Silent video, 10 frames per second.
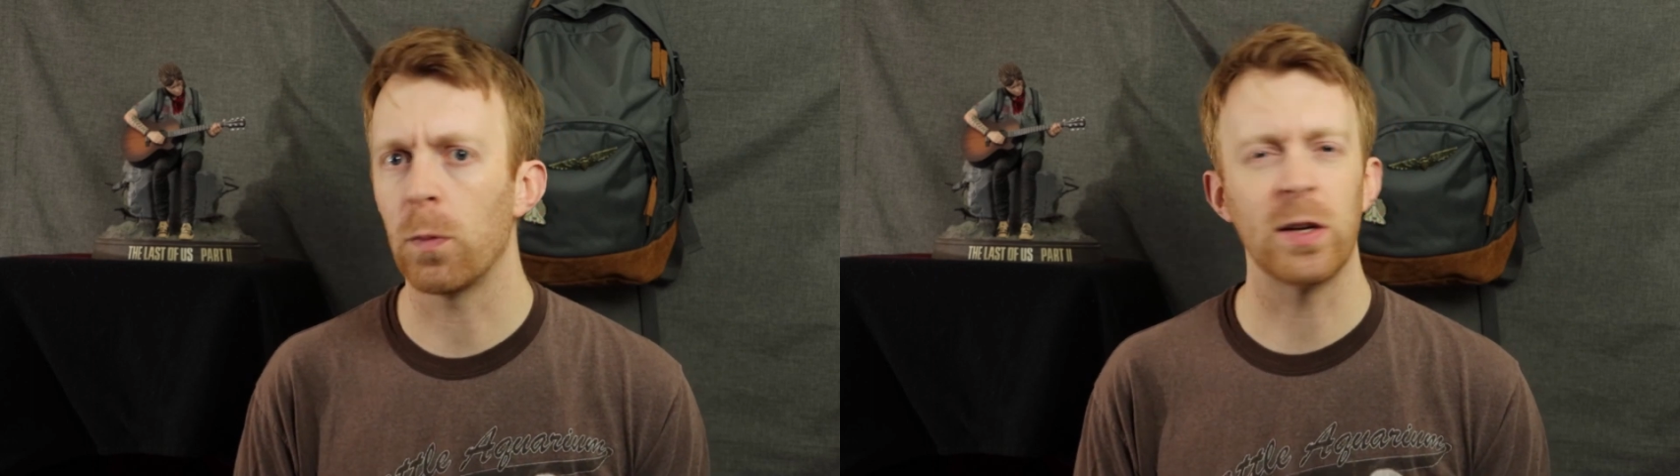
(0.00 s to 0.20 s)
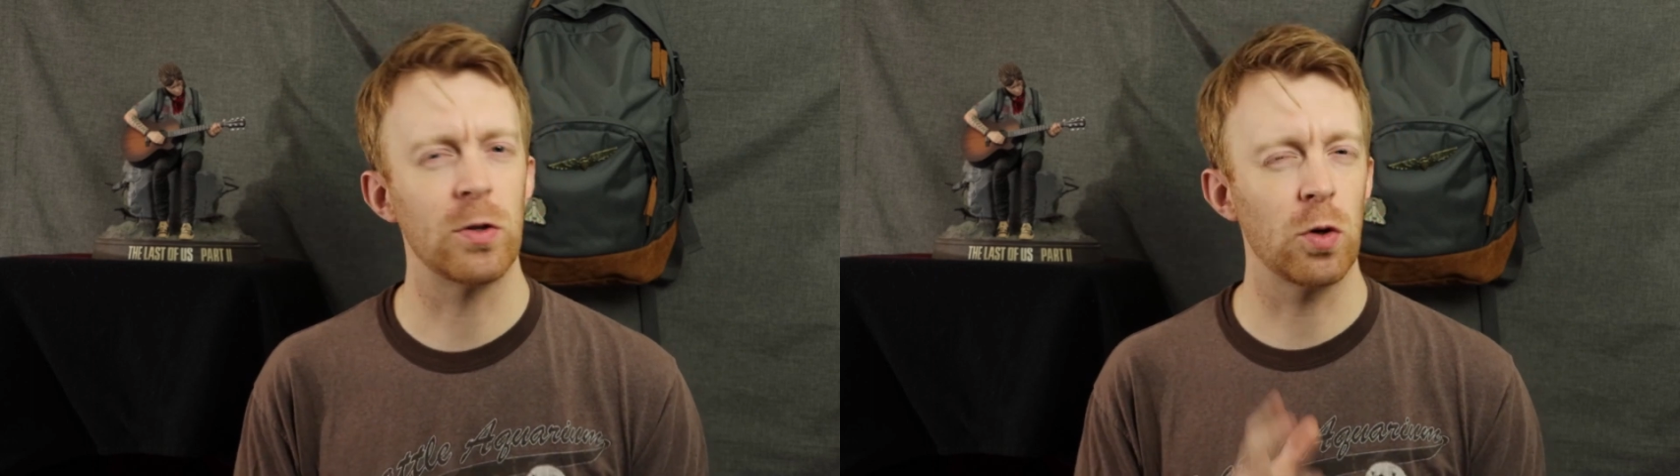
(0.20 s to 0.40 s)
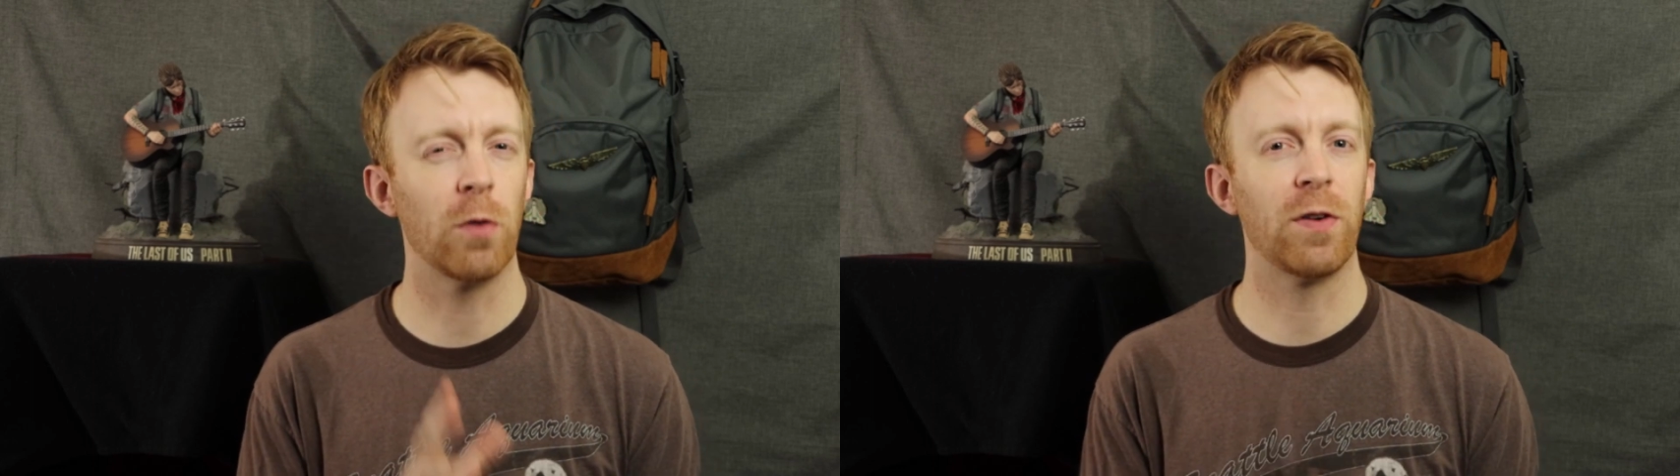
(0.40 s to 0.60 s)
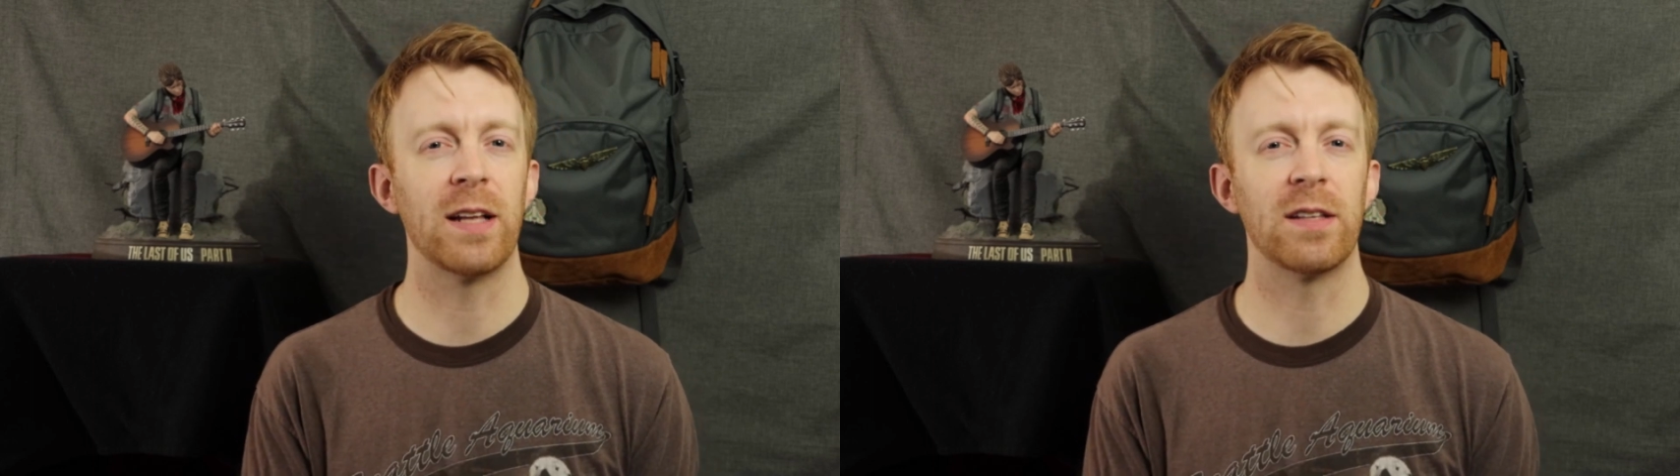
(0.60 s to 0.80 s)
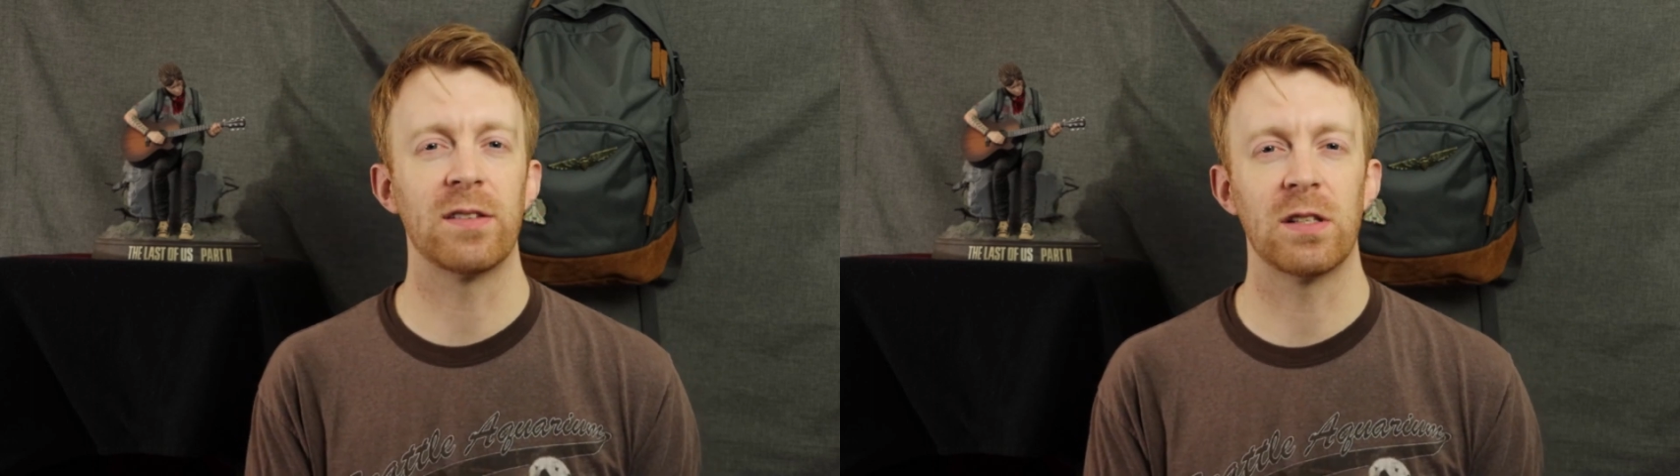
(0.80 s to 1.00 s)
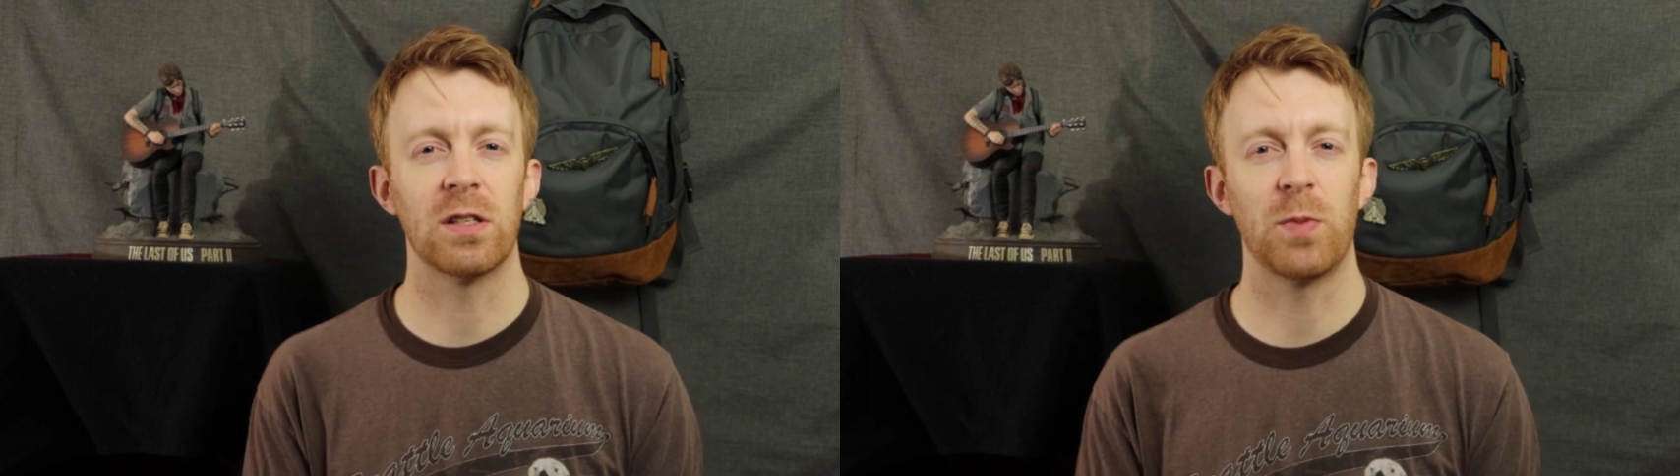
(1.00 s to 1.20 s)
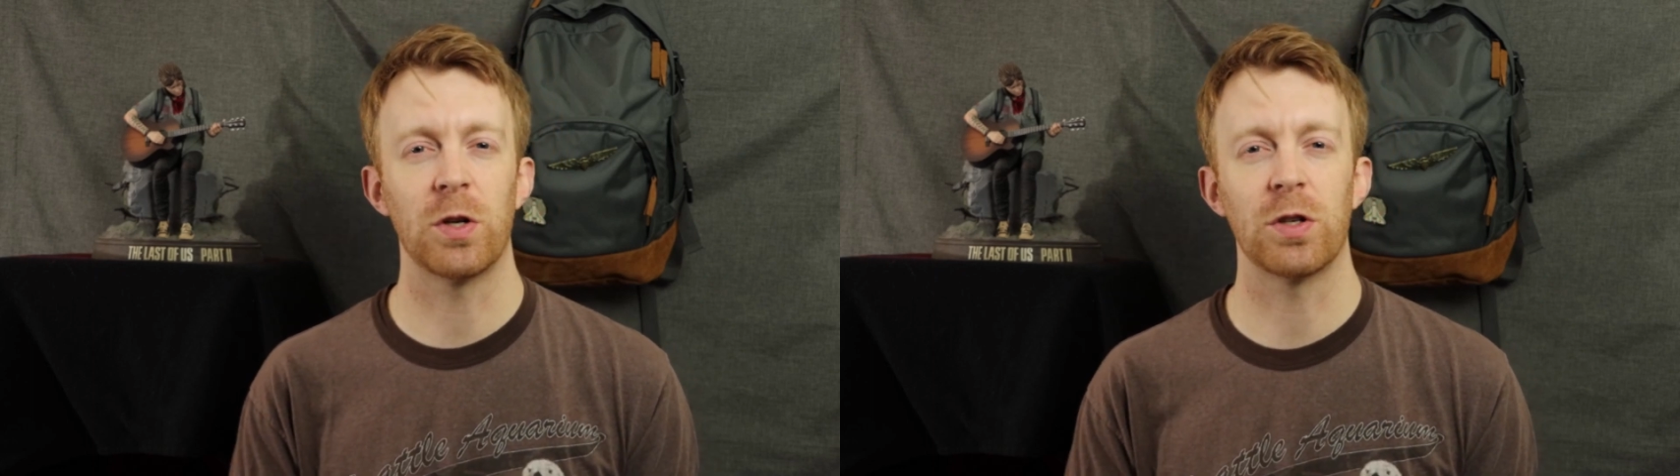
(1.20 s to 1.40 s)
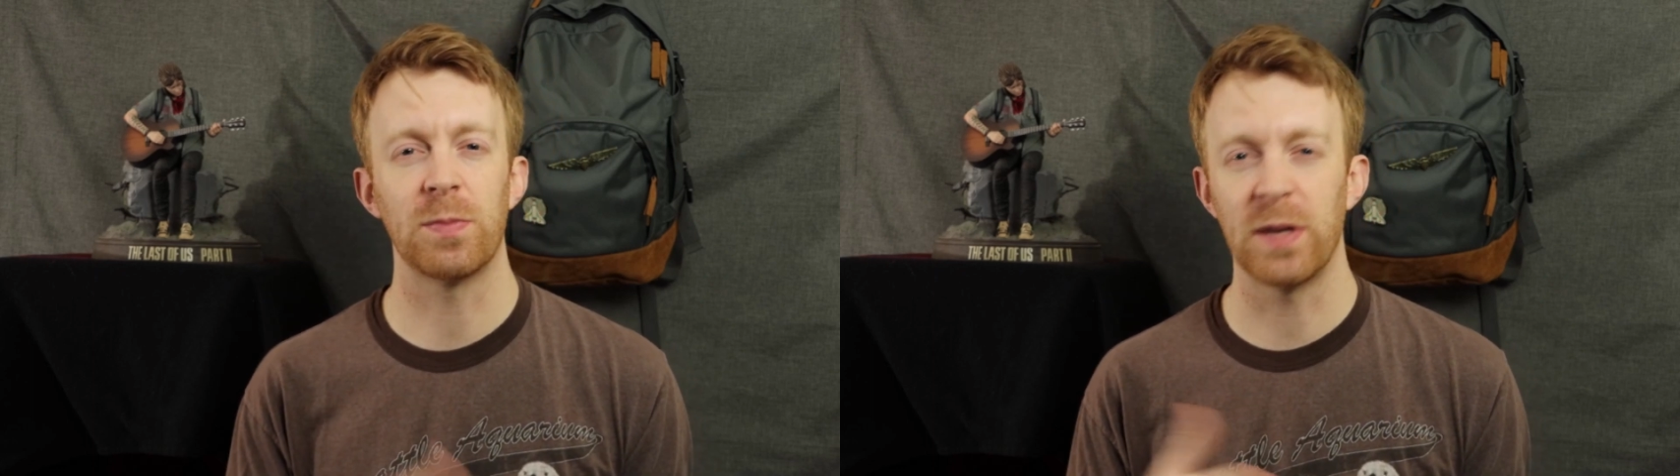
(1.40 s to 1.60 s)
and Joel finds this
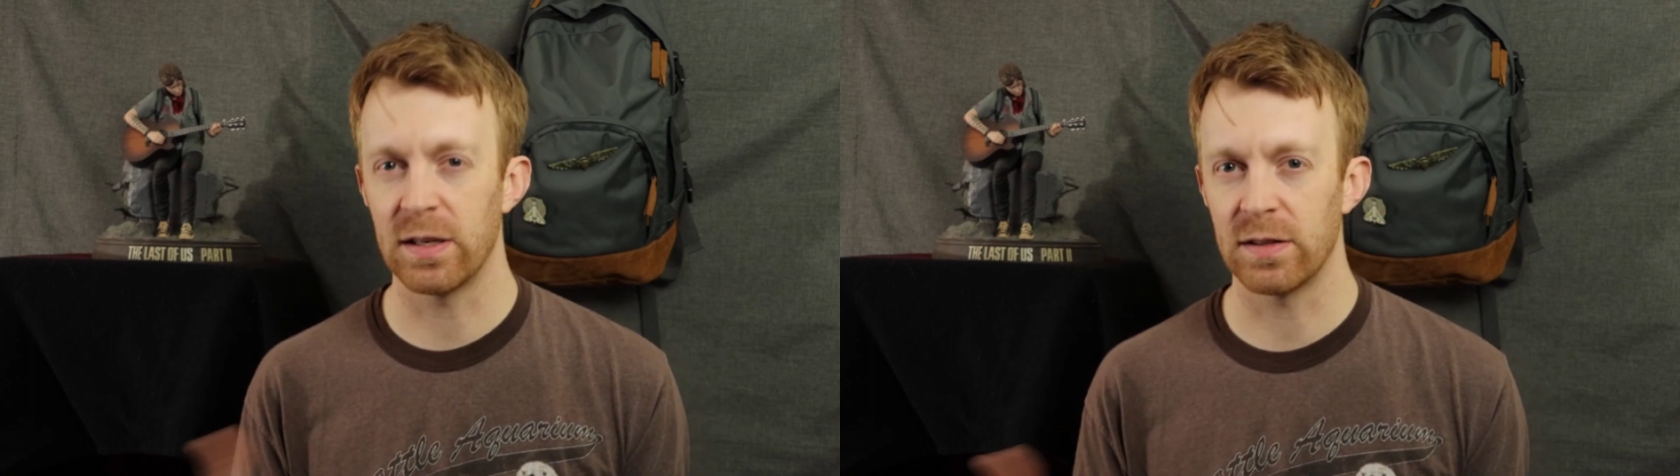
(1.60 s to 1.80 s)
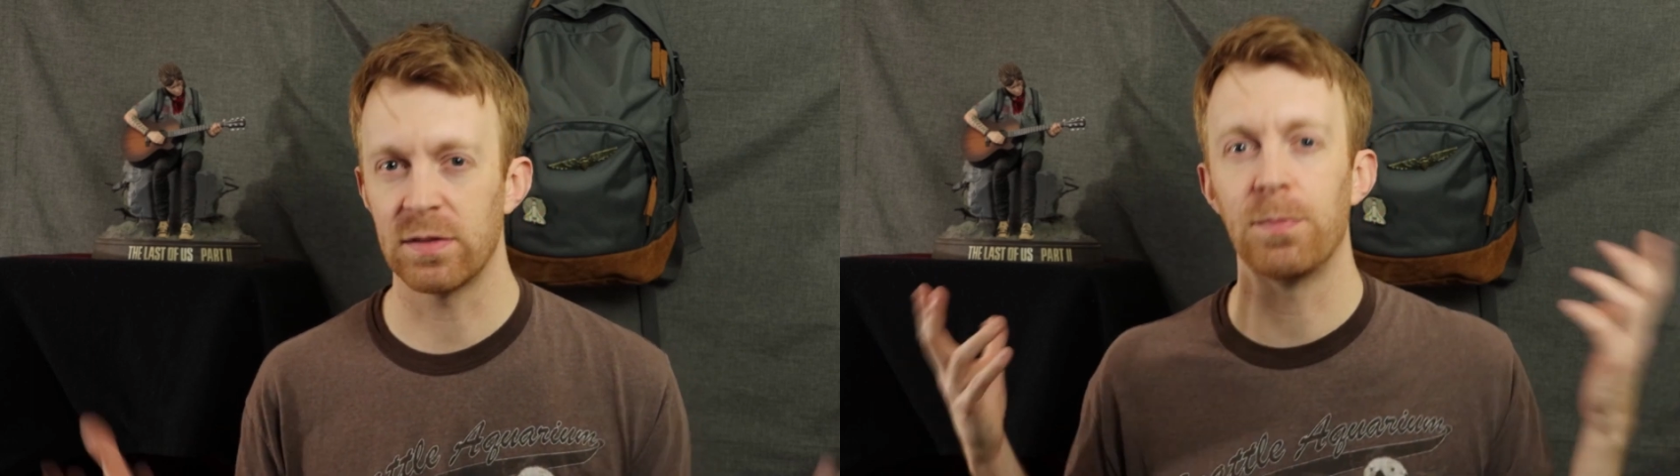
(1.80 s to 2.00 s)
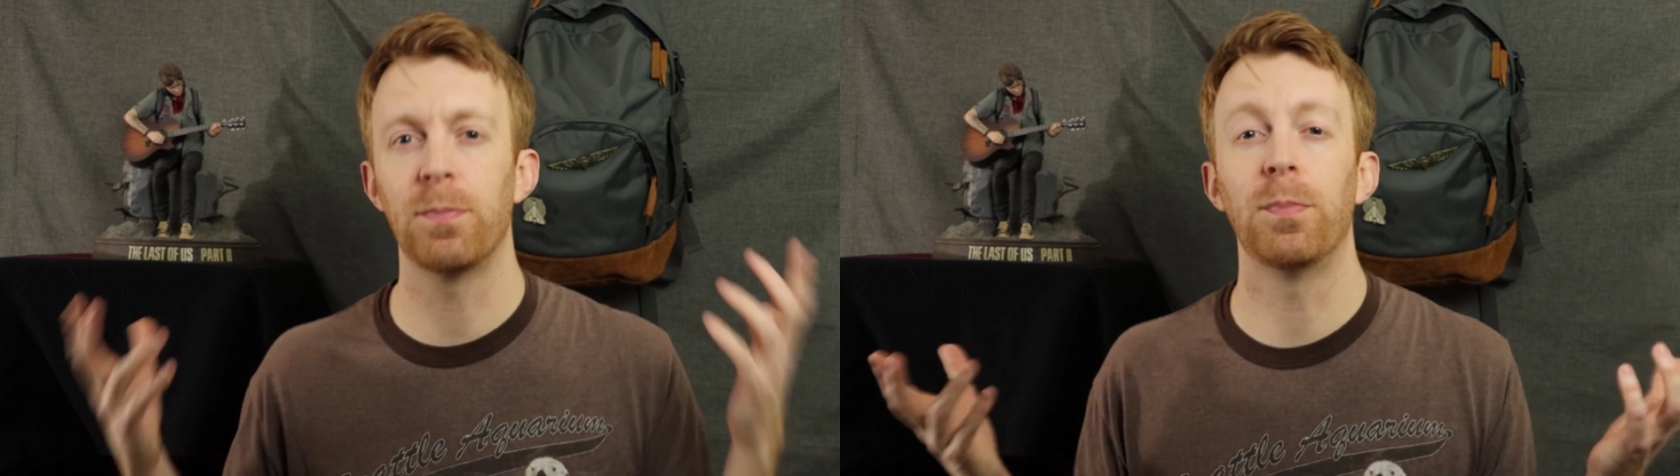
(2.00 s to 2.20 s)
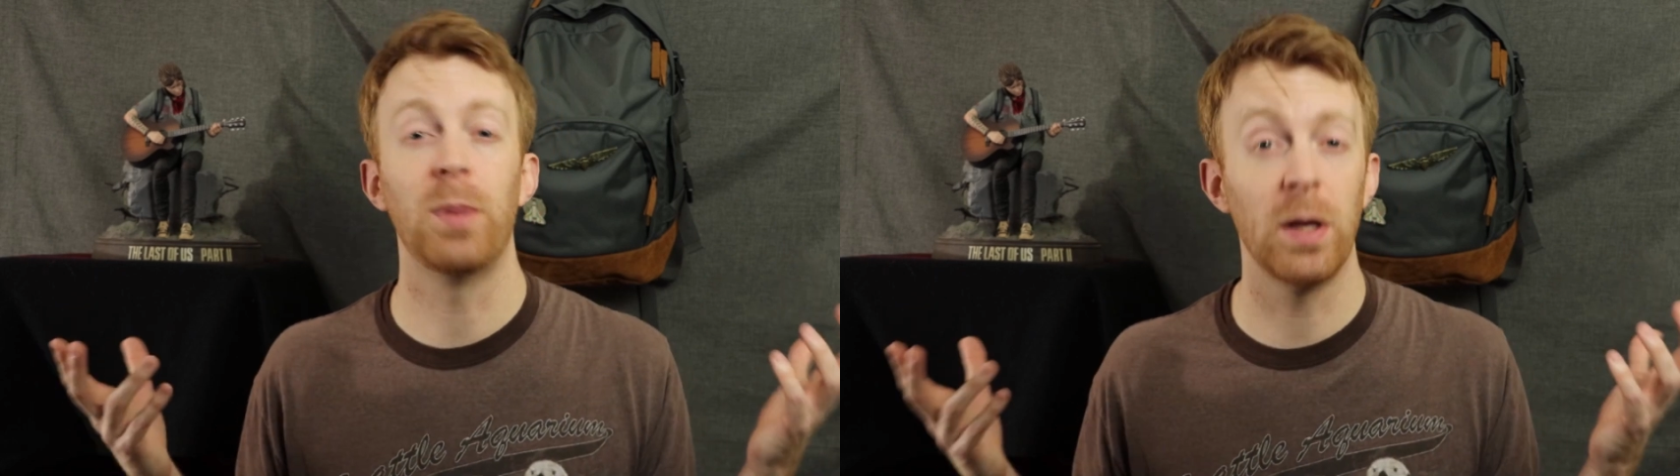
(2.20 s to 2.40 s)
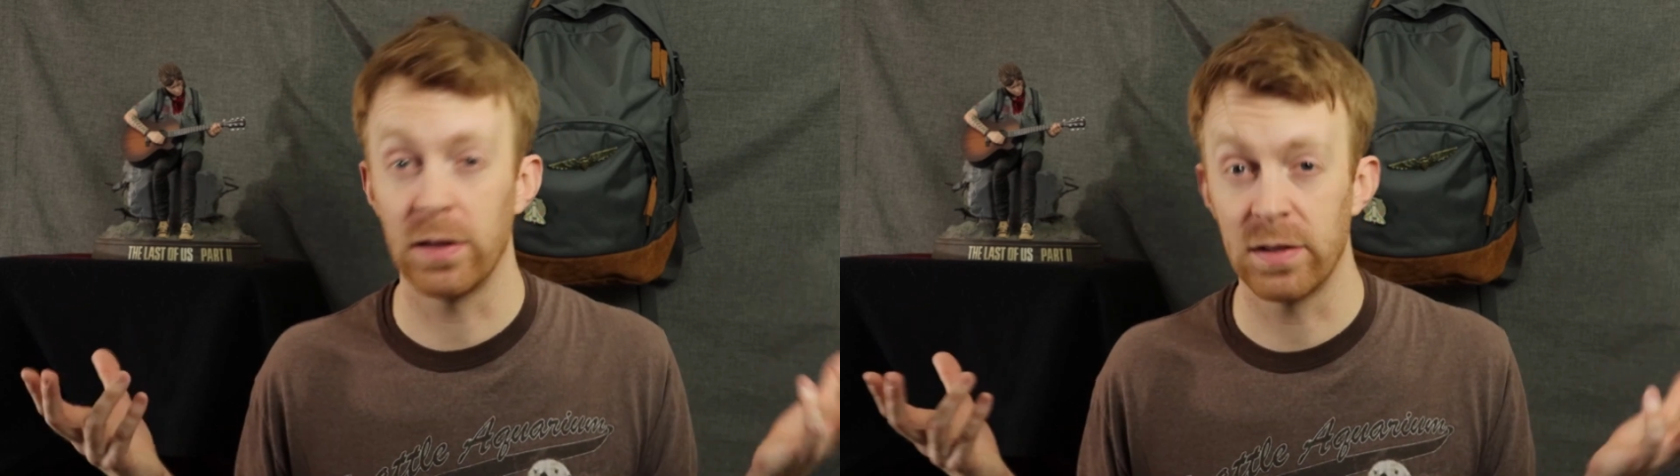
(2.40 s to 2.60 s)
suspicious because Bill is not